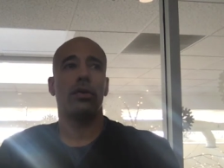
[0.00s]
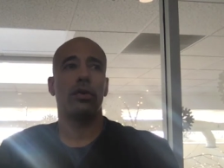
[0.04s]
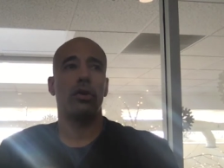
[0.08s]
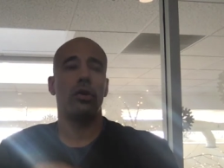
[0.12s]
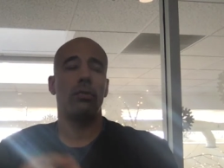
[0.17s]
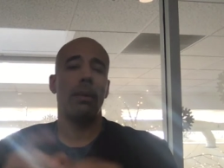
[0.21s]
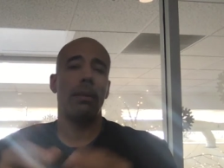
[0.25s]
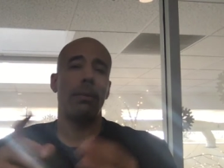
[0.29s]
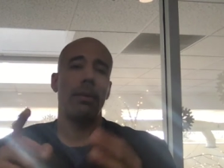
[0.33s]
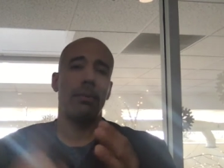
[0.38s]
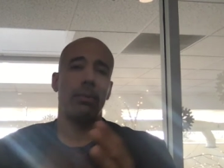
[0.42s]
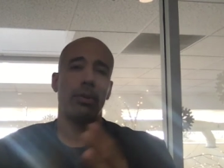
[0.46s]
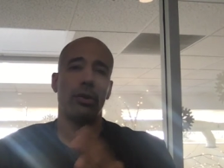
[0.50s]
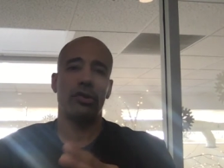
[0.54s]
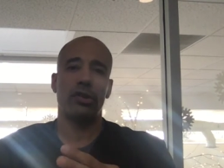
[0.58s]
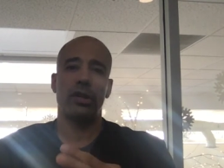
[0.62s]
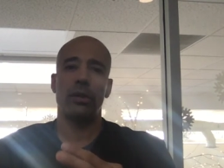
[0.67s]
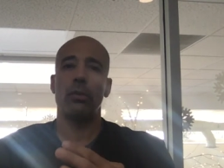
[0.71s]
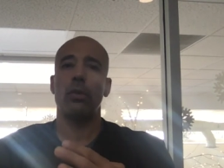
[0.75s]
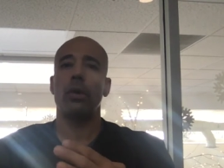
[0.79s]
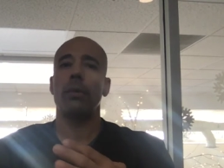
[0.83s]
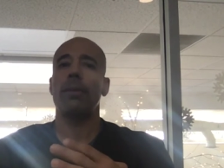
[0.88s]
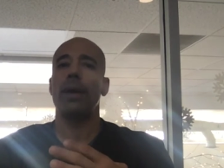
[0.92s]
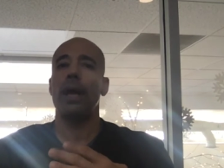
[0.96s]
So you may be
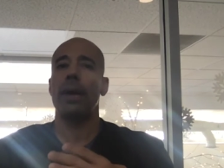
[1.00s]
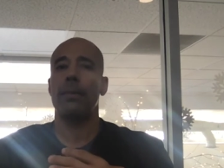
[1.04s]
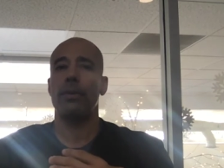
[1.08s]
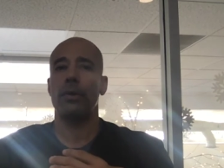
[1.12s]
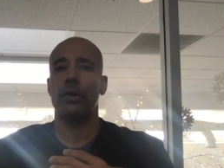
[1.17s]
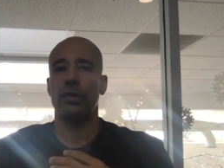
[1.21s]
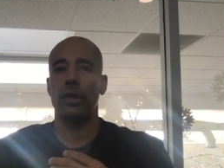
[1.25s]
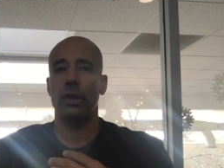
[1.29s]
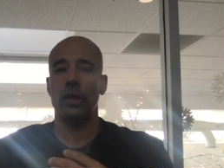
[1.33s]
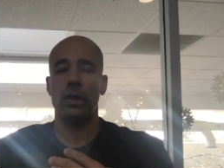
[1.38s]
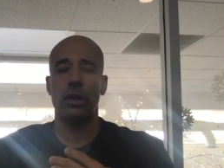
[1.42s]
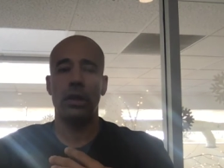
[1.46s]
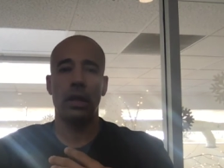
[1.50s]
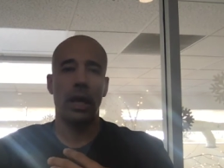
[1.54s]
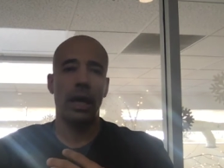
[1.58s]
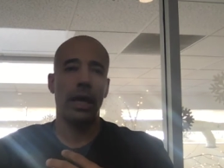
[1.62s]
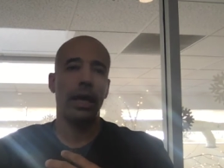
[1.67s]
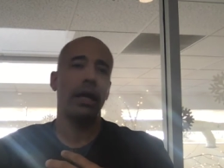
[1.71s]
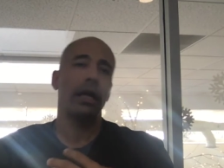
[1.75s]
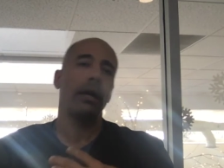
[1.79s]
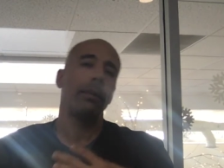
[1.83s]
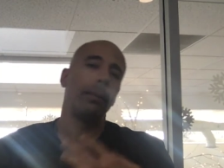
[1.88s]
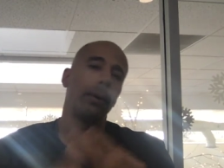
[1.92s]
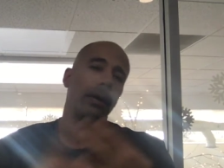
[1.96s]
pushing more papers than you'd
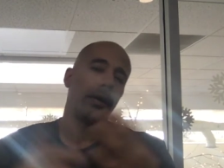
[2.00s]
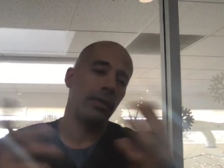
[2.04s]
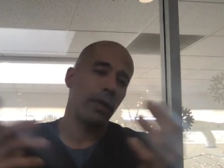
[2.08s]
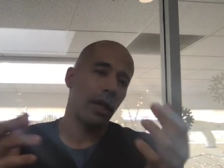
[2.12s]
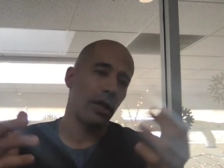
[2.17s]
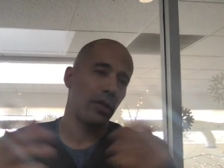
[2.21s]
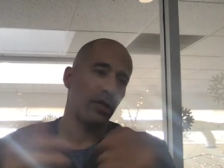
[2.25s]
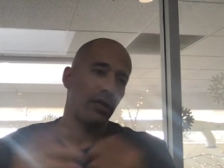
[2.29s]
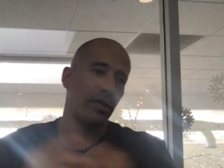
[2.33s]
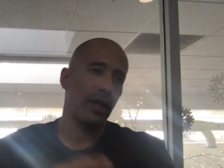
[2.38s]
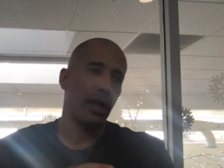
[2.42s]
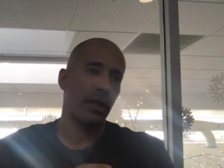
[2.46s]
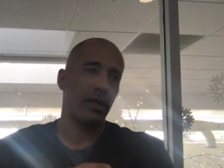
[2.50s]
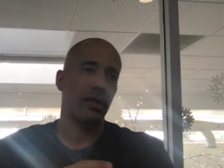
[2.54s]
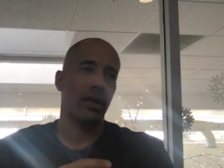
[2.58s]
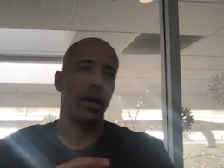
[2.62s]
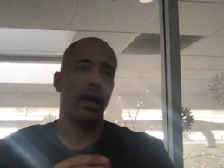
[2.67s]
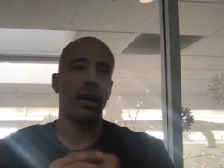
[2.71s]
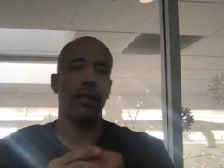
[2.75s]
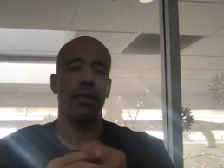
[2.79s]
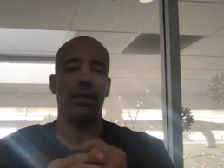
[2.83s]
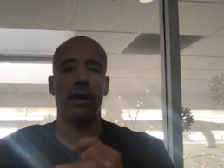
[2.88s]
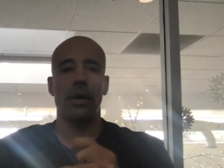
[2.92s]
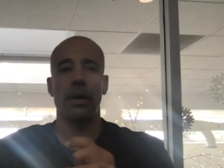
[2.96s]
like, but that's
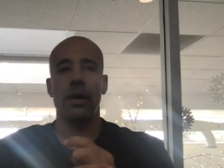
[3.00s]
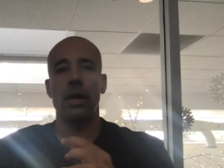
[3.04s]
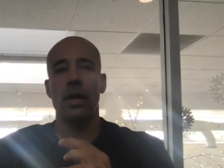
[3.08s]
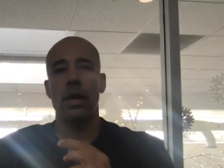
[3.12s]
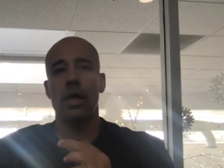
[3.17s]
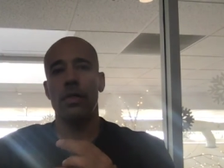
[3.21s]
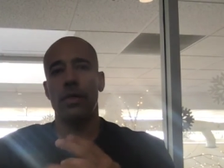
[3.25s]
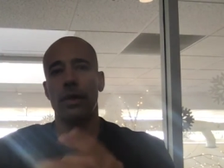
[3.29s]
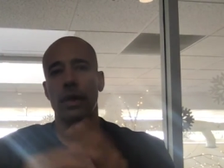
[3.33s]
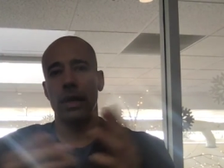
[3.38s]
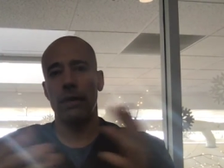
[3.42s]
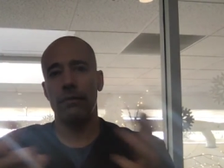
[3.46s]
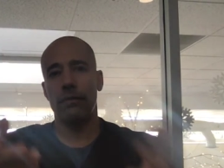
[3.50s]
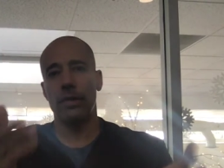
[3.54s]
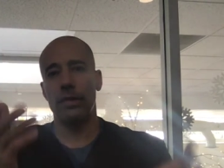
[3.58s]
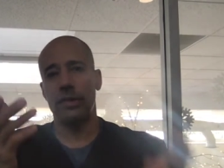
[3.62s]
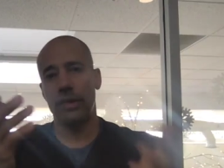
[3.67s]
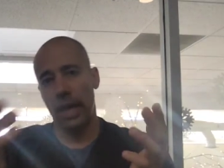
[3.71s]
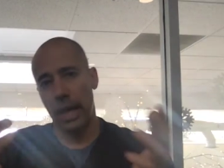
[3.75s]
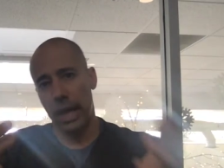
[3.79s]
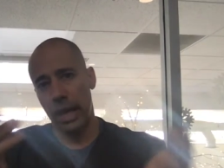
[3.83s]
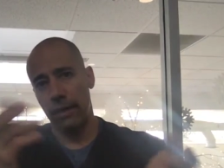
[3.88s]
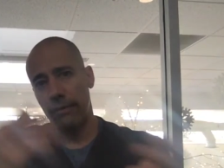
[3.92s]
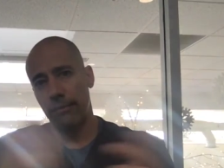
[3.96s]
kind of the give and
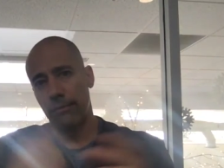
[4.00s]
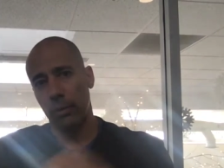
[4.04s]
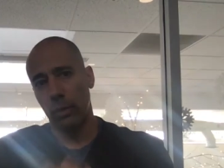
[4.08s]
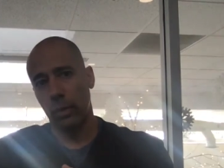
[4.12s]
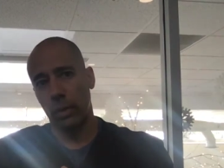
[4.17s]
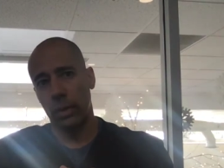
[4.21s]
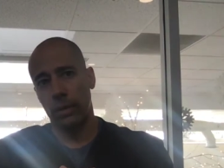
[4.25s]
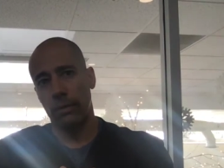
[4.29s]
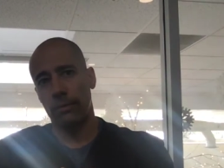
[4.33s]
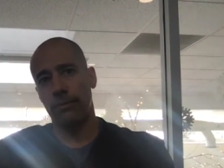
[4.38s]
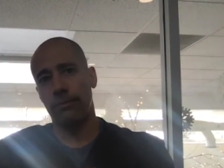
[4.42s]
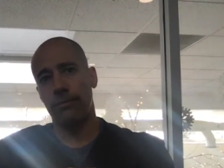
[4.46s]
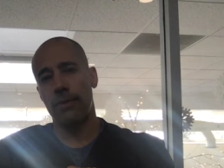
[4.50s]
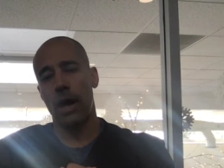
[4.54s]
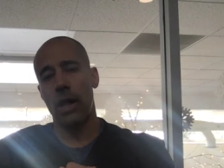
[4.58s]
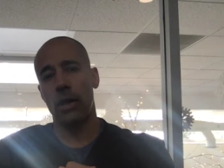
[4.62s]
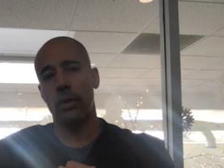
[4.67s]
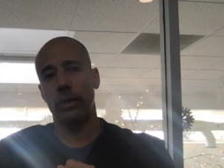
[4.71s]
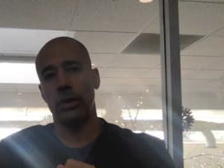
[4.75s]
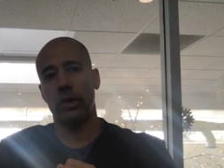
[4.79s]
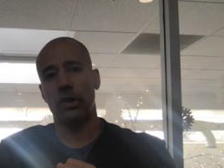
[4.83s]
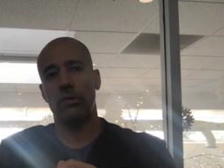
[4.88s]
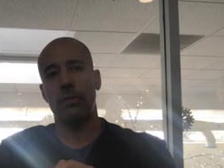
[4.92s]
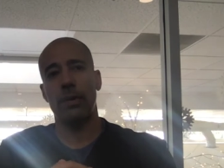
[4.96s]
take for
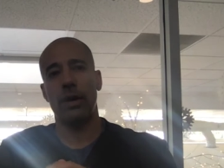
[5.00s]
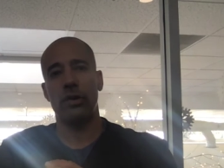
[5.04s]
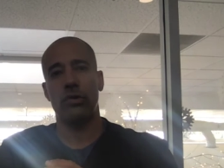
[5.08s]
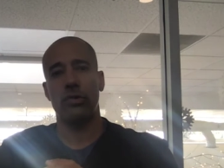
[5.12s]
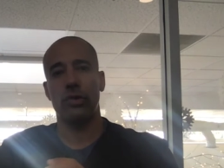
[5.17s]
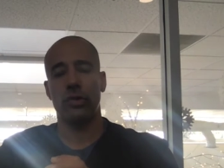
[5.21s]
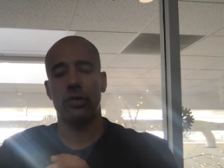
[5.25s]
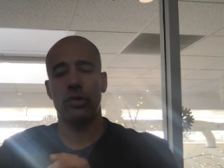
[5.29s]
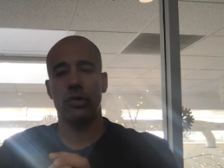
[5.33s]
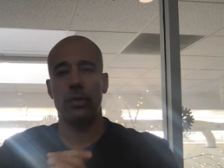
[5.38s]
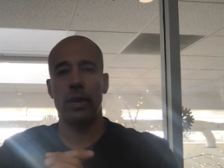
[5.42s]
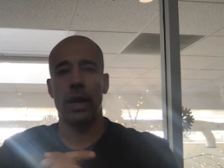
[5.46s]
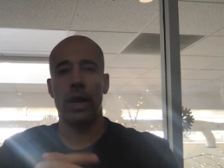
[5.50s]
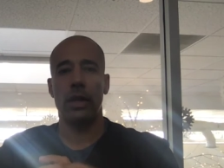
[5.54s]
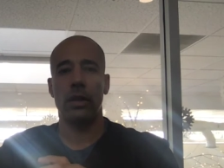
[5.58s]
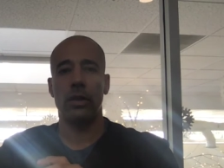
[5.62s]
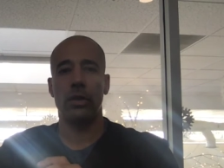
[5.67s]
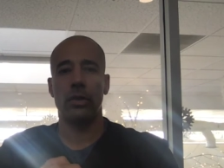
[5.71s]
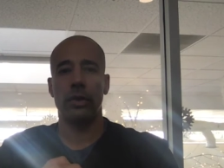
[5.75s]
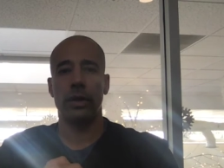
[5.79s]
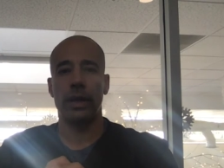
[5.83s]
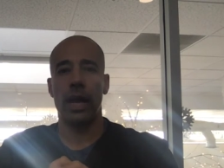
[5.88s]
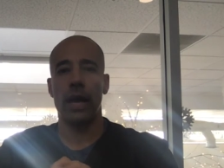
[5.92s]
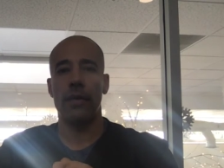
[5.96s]
following a specialist around,
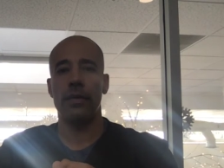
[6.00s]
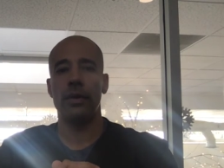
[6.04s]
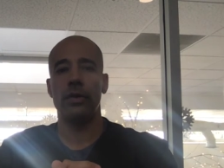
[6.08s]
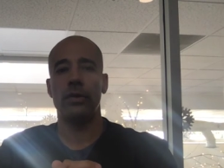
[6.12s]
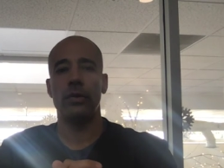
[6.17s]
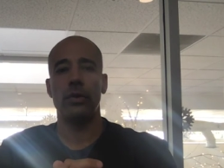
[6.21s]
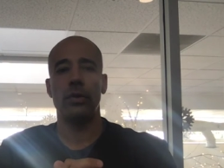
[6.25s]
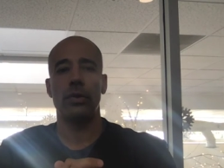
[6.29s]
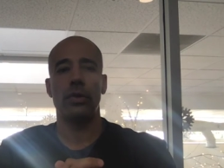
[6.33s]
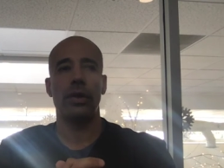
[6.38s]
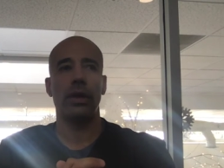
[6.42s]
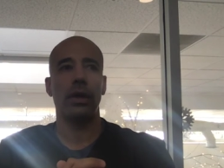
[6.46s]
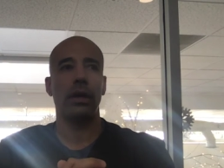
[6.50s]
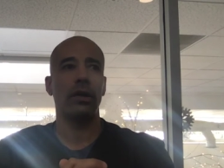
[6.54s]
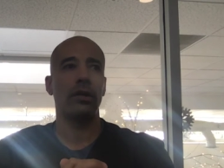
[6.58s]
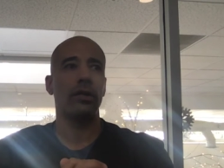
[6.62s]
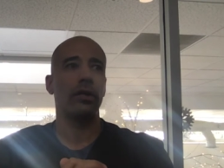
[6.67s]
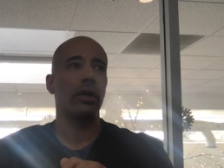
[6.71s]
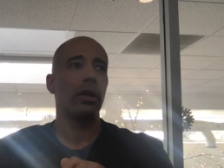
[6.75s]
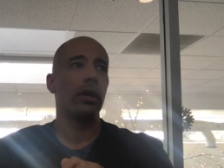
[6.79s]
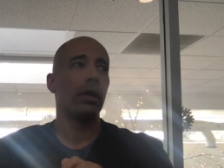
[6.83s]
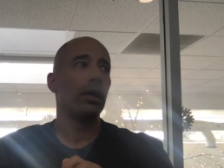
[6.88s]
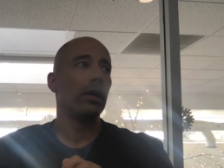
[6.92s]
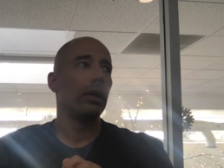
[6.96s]
learning how they do things.